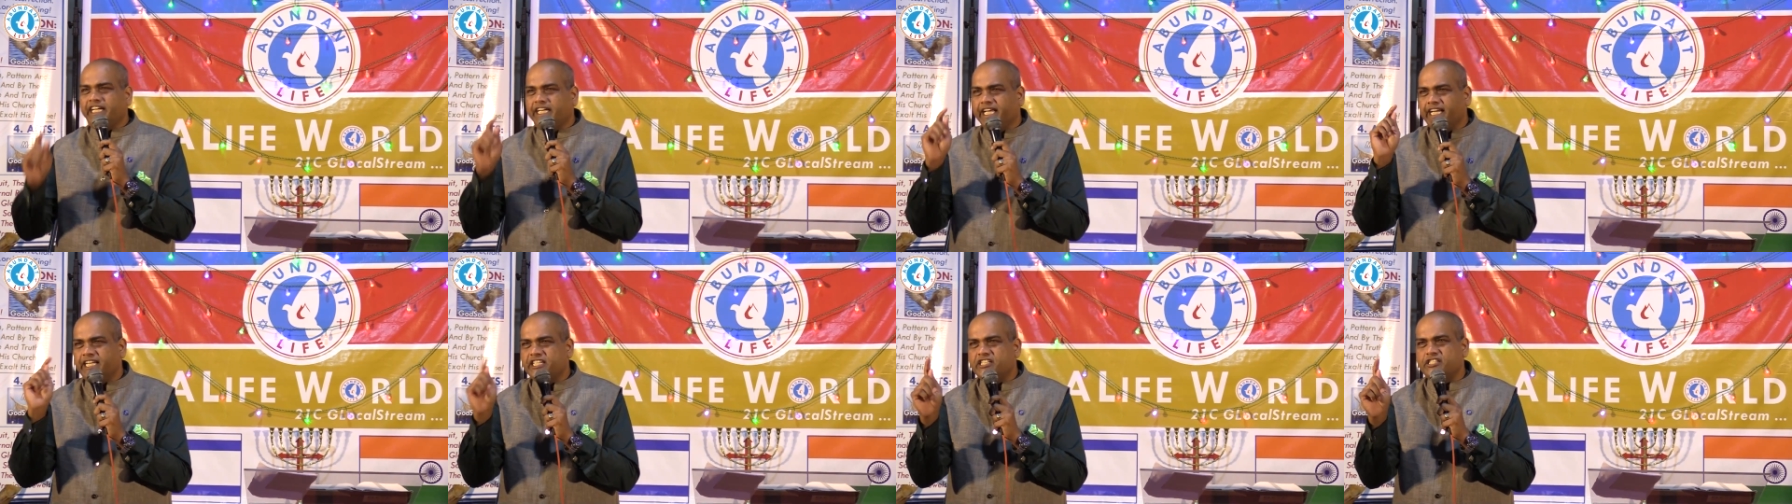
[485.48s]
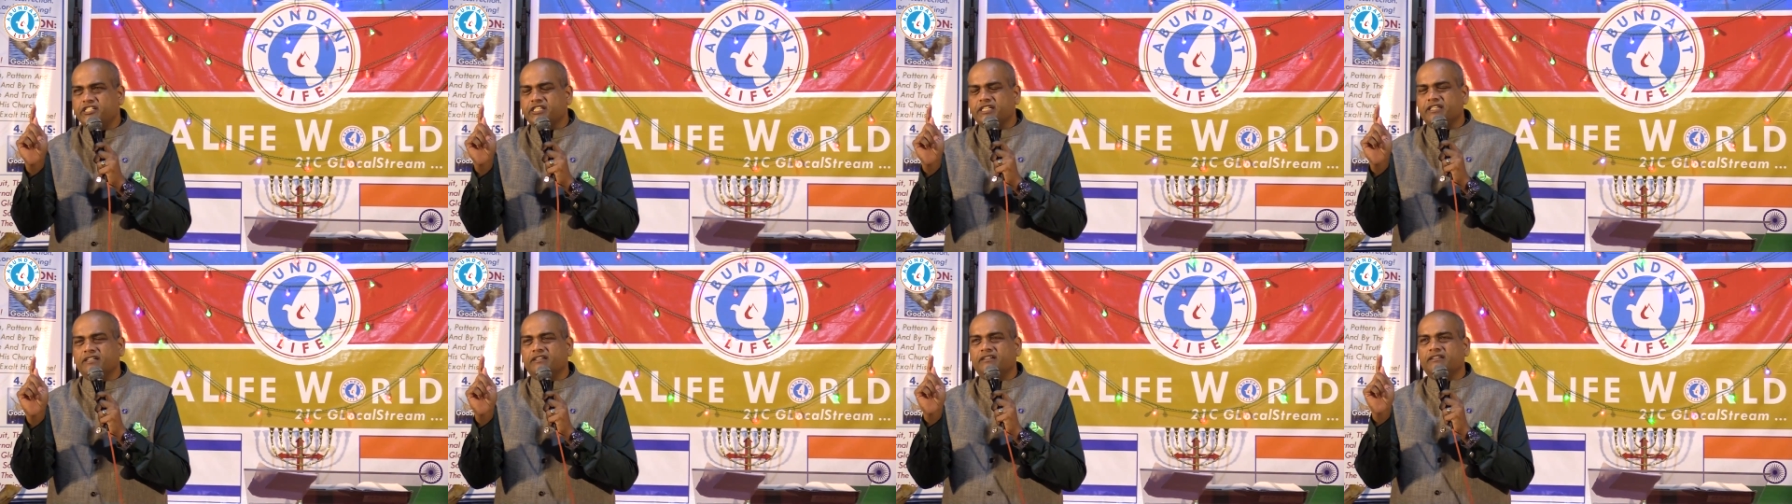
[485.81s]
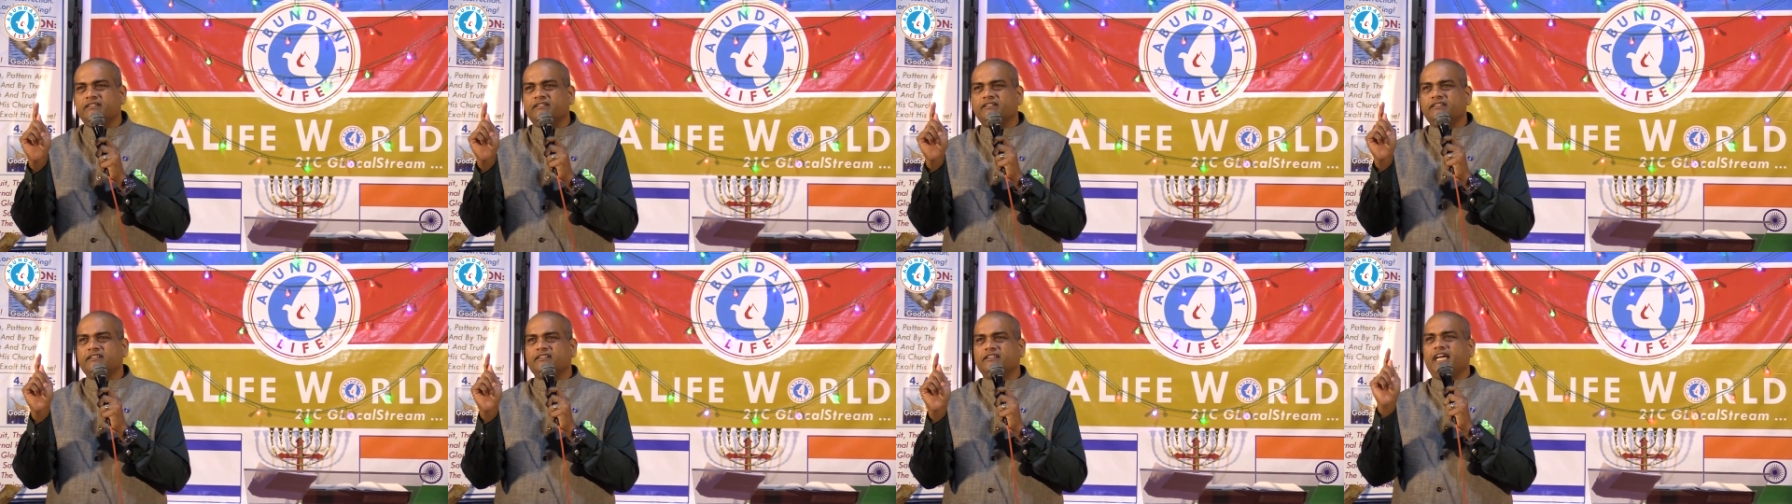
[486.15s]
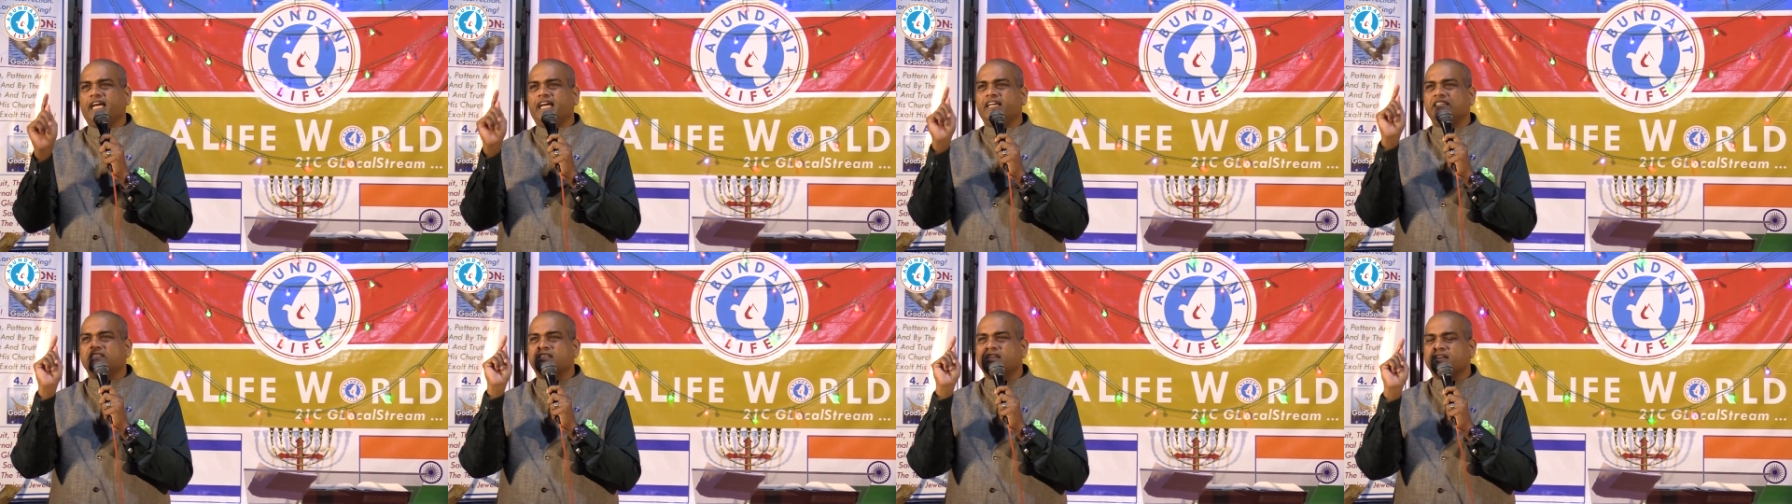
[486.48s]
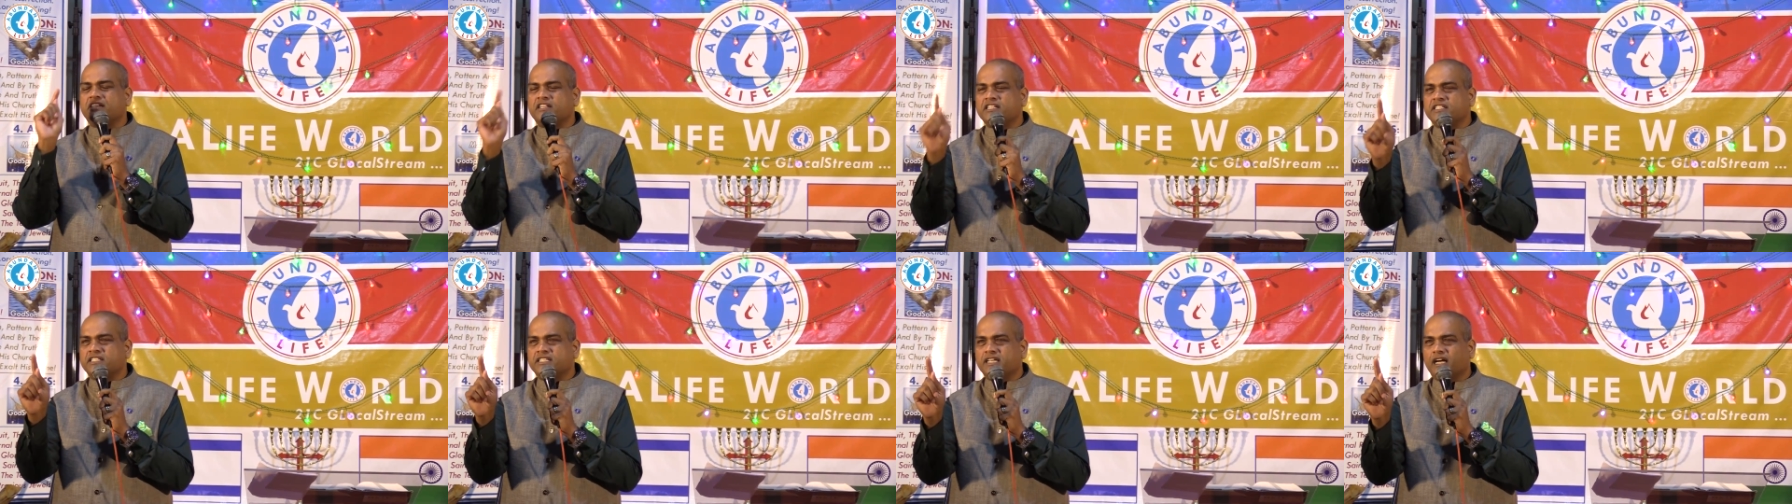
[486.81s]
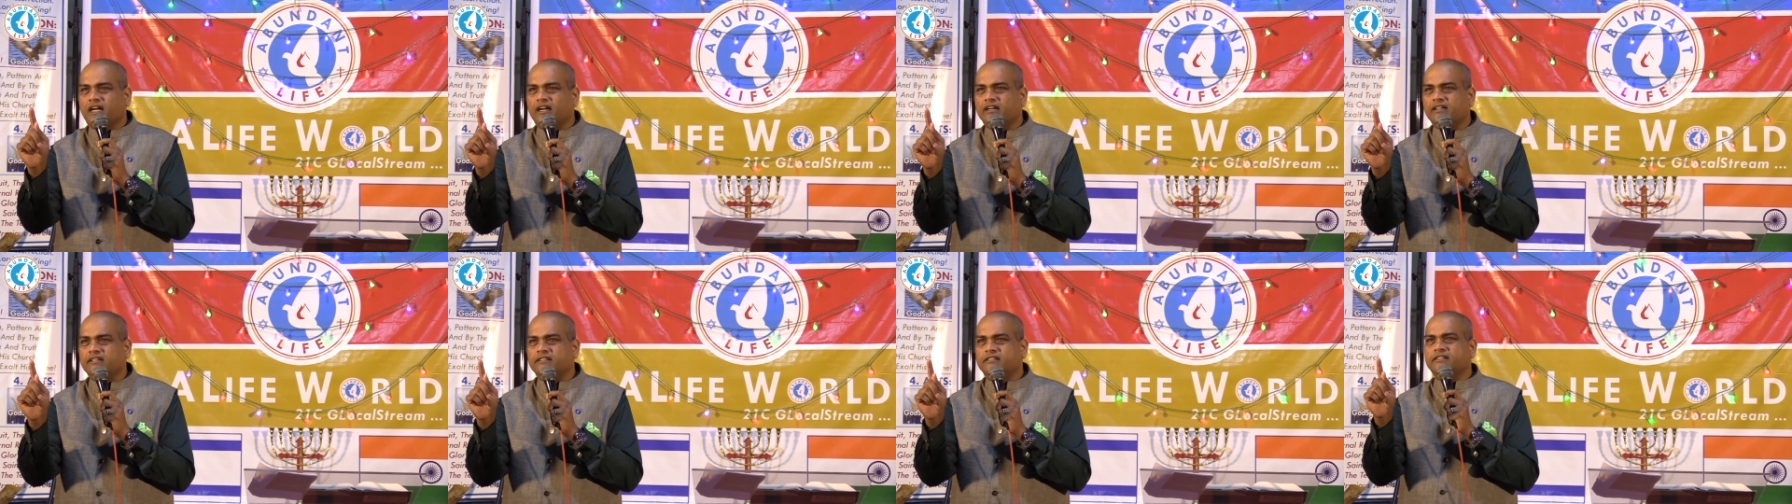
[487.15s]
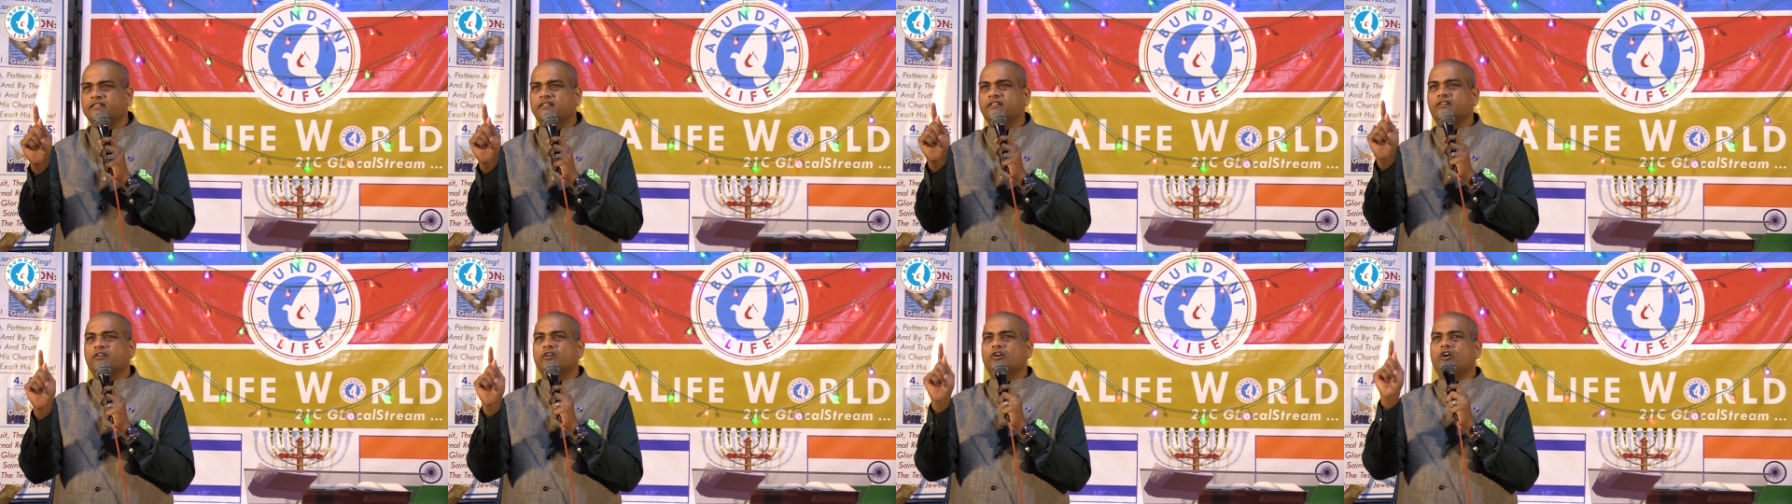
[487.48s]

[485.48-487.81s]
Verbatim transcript: addiction is a result